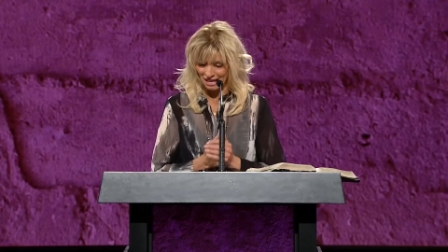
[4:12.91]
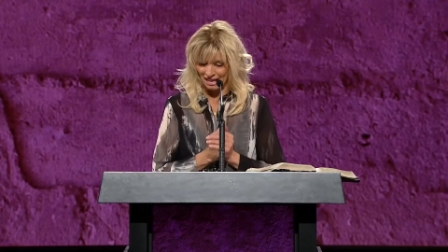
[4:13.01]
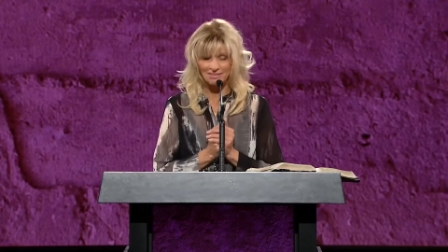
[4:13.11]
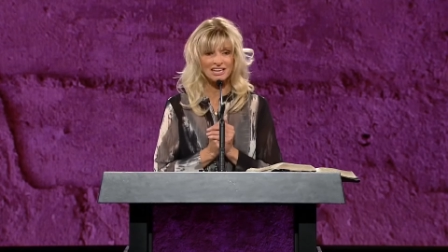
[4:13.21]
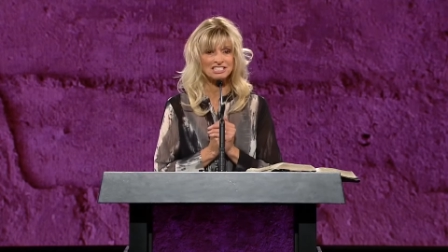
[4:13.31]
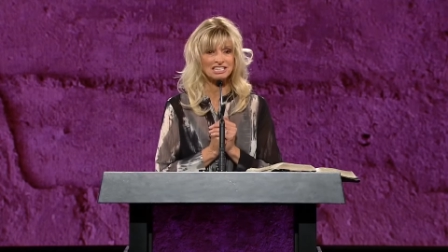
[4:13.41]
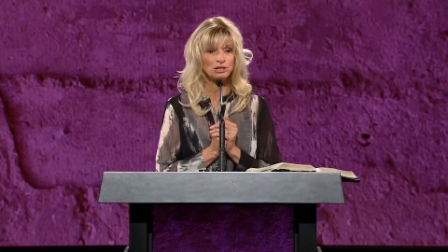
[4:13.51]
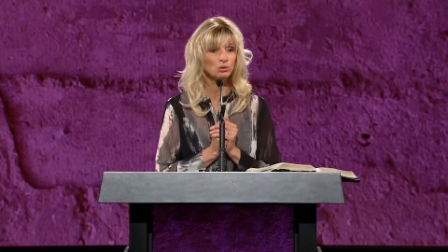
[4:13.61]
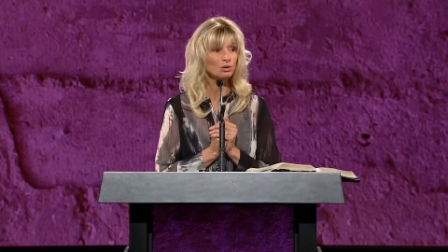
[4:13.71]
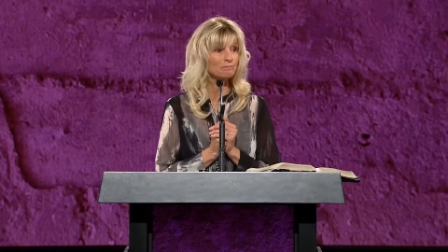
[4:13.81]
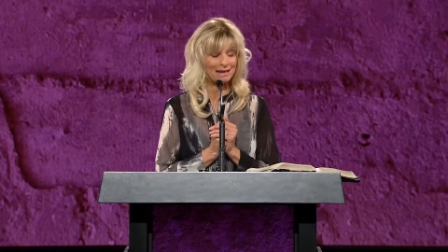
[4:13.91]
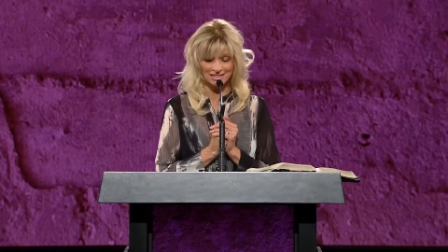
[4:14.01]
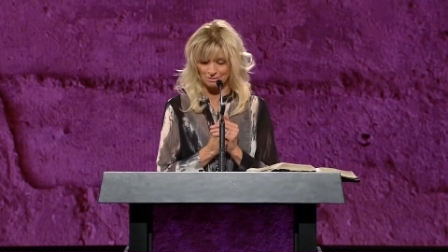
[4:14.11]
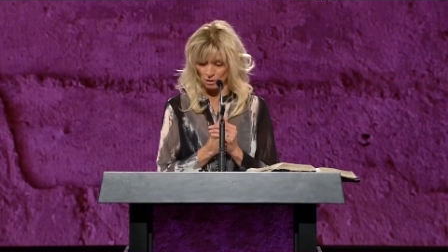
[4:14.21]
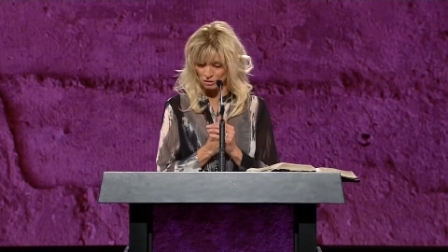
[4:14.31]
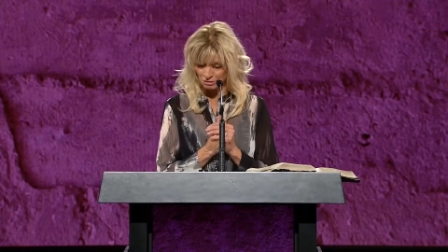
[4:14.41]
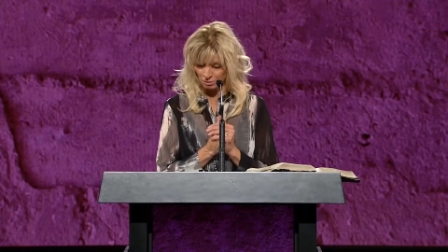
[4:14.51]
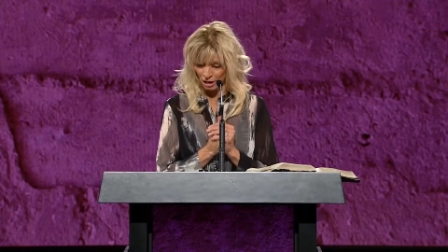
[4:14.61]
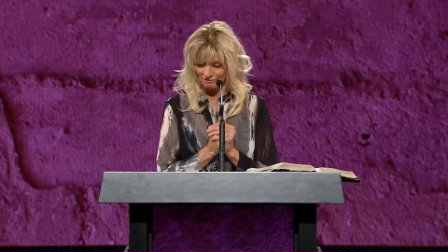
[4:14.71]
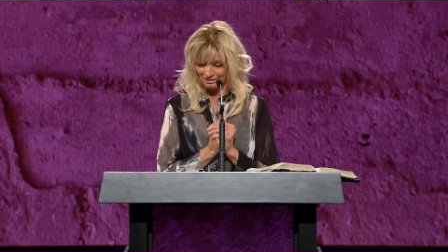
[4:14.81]
and they see who can make the most
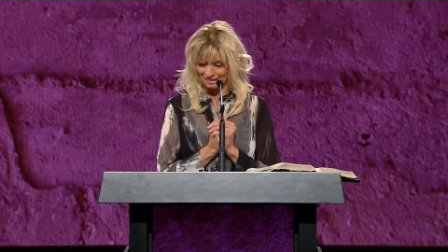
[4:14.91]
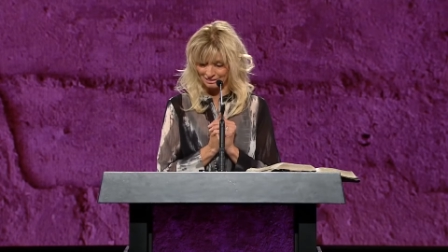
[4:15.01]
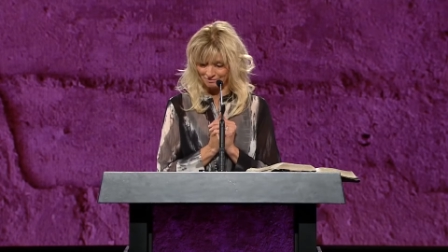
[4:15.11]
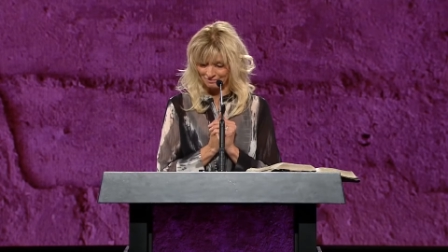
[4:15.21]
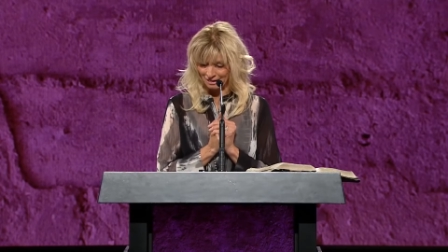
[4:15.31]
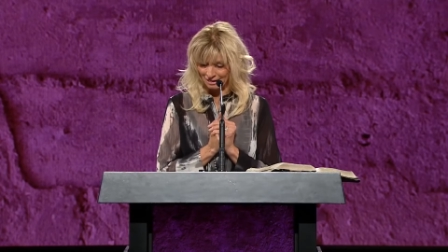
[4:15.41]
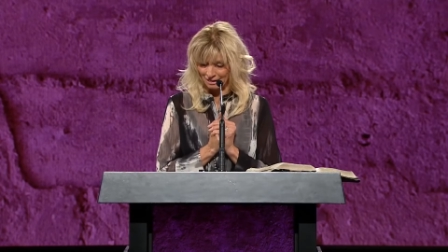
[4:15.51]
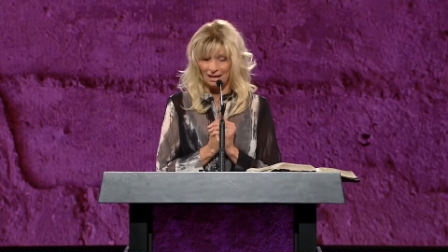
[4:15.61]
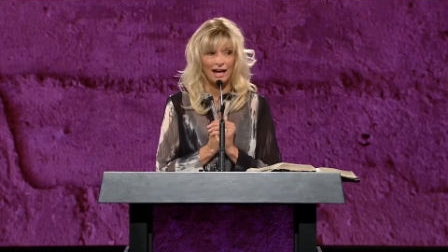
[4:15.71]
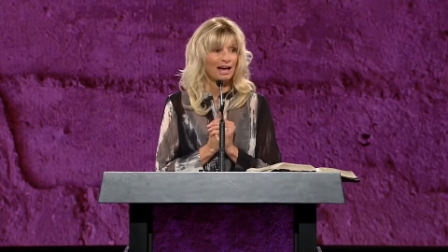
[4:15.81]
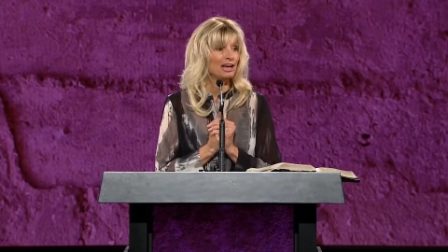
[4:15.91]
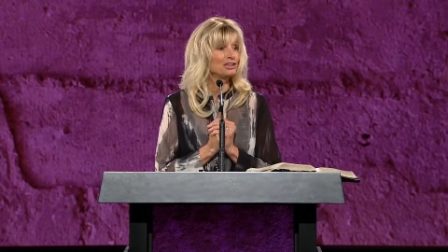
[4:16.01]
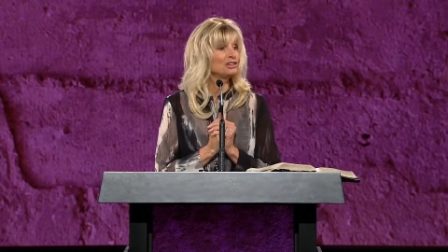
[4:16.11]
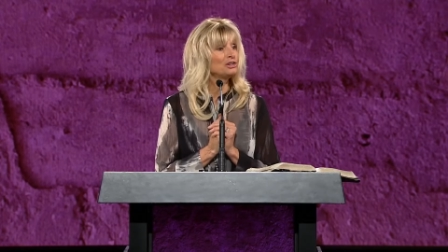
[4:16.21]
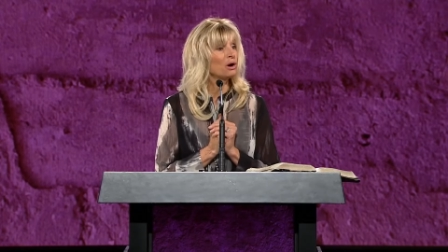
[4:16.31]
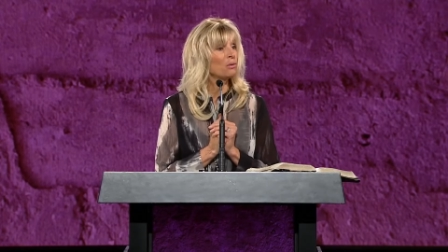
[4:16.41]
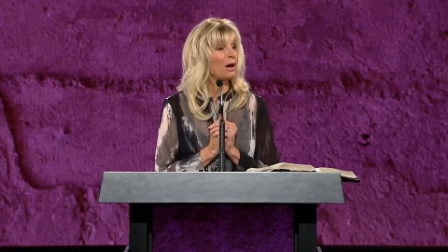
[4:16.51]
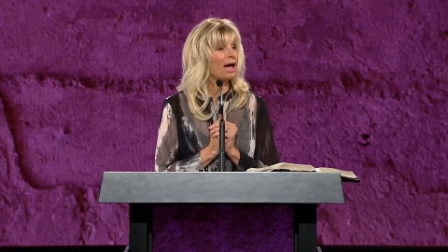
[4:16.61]
profit. You know,